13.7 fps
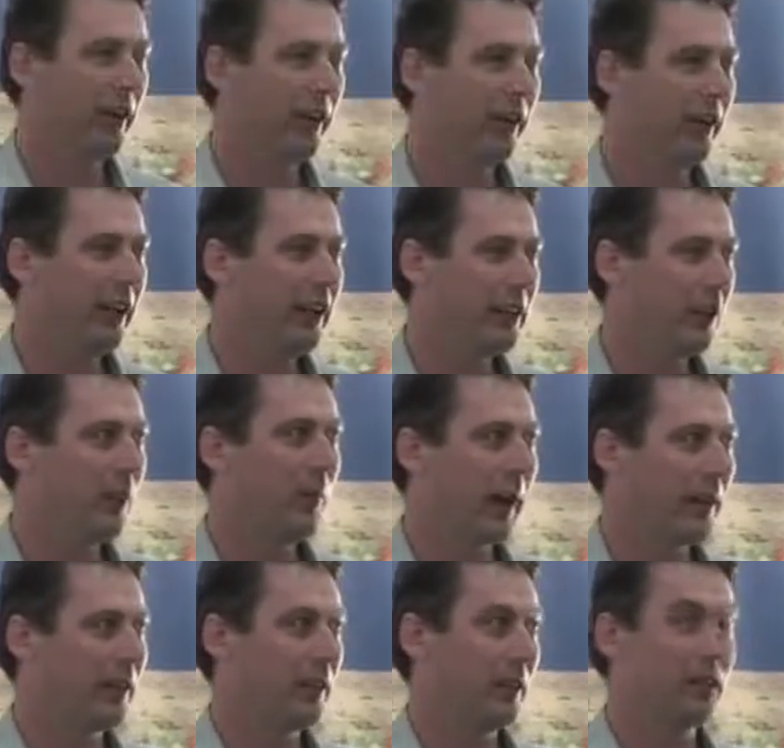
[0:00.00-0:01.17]
theory is, and it
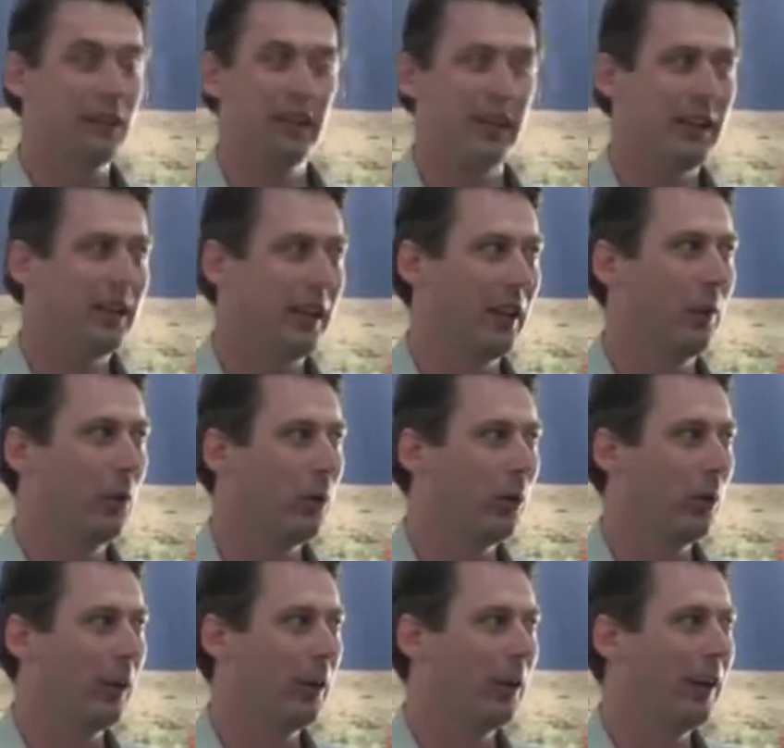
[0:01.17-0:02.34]
makes sense, that the more
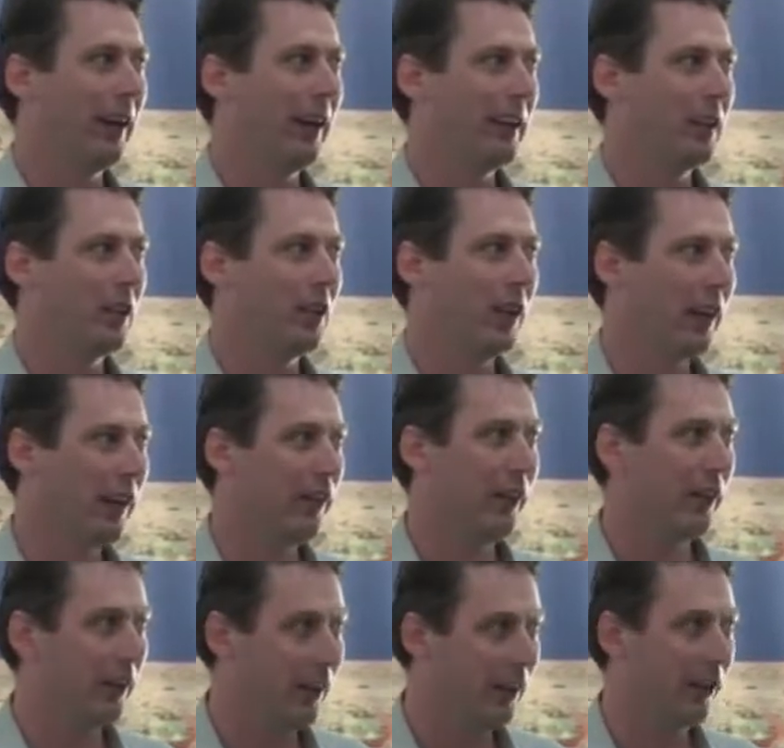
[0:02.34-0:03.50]
perennial grasses you have that
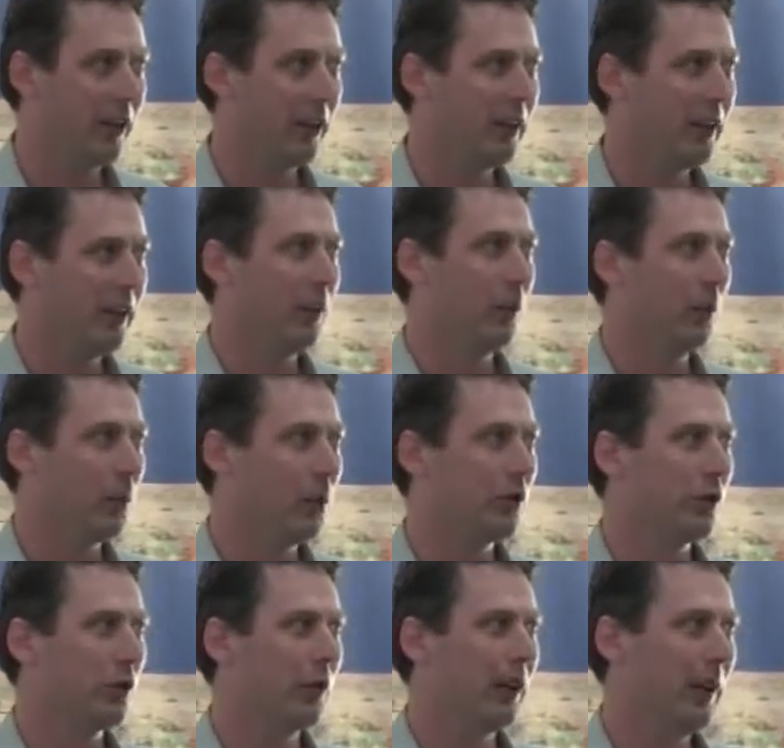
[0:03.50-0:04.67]
are healthy, the more
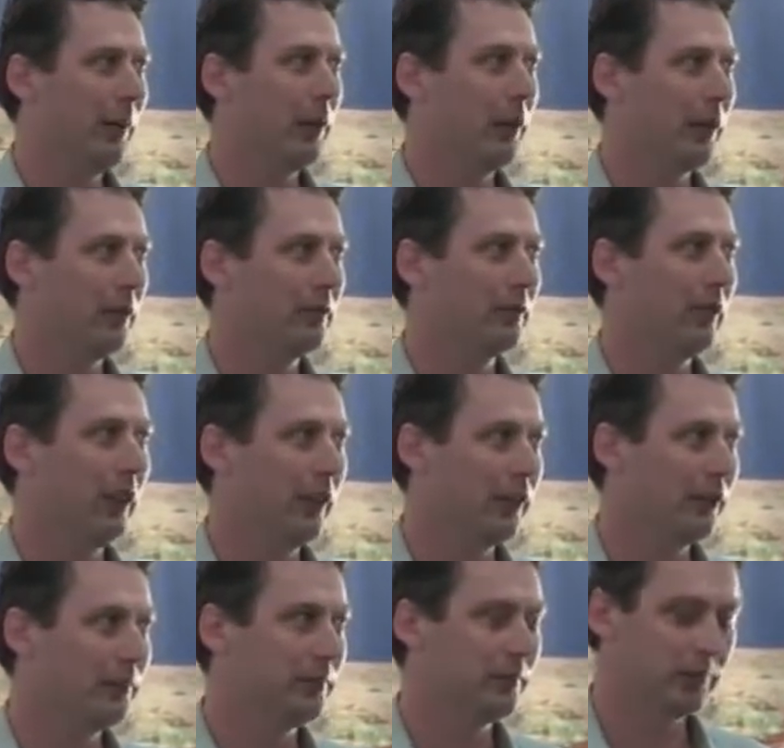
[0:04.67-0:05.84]
soil carbon you have.
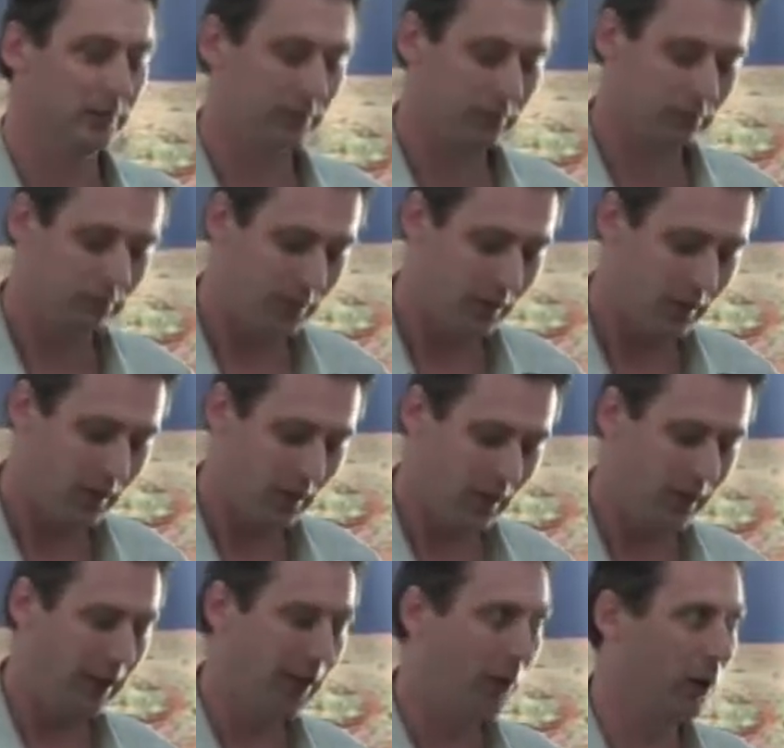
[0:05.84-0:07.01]

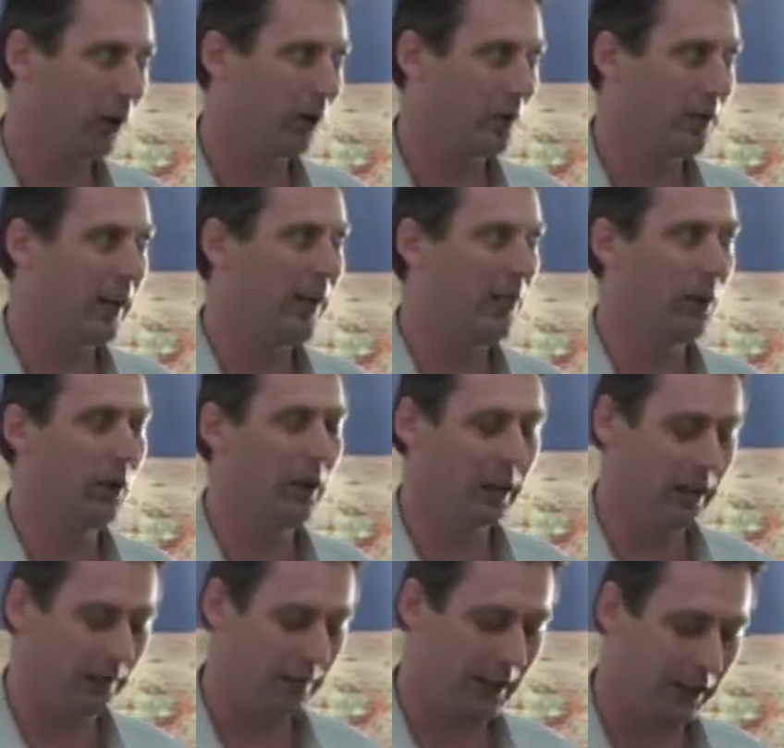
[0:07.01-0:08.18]
And that work was done by
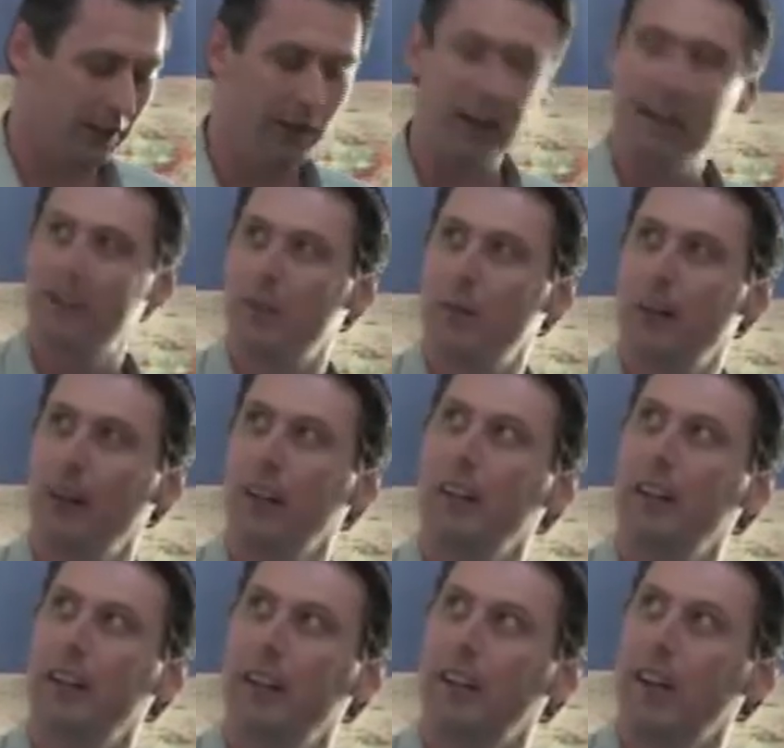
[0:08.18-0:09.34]
Andrew Ash as part of the
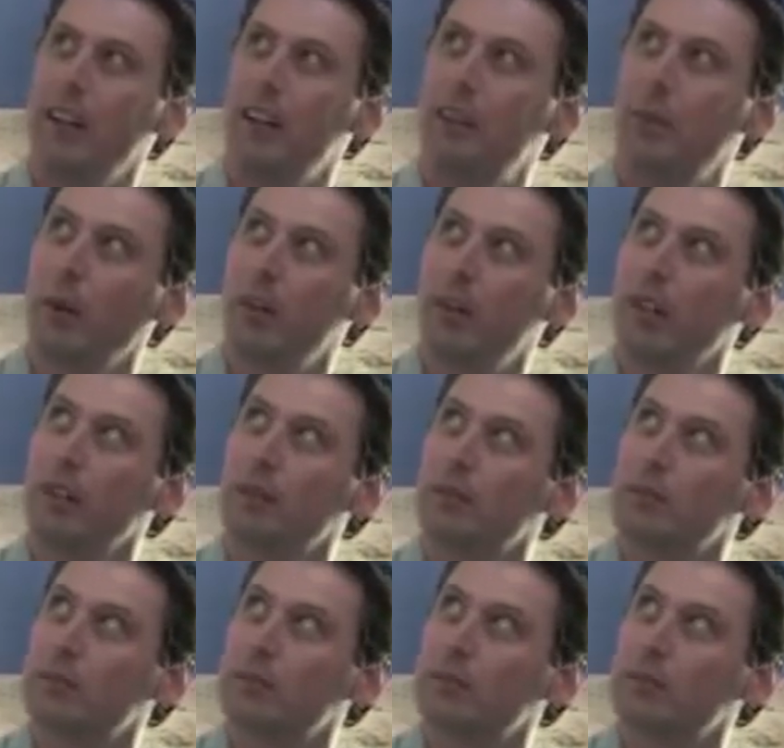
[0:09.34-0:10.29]
EcoGraze project.